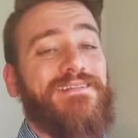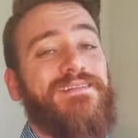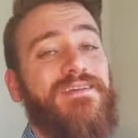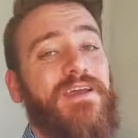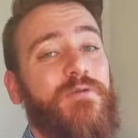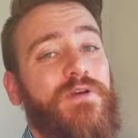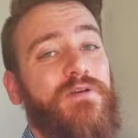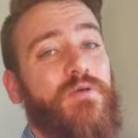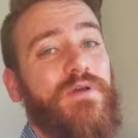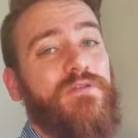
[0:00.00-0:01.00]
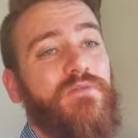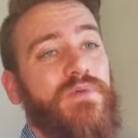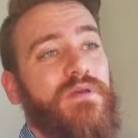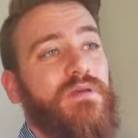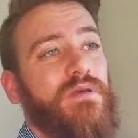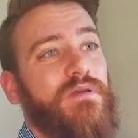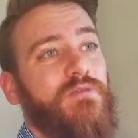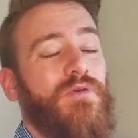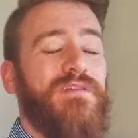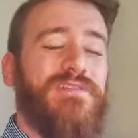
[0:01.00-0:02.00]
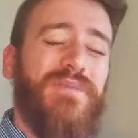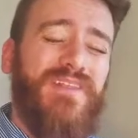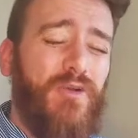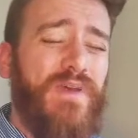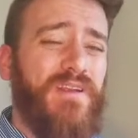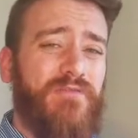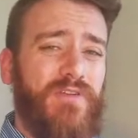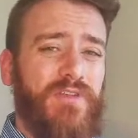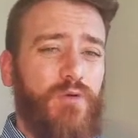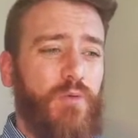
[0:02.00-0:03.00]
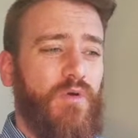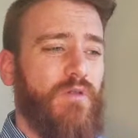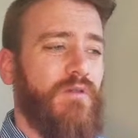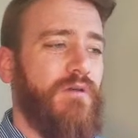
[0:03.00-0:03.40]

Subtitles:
Today we are going to be doing something a little bit different than normal.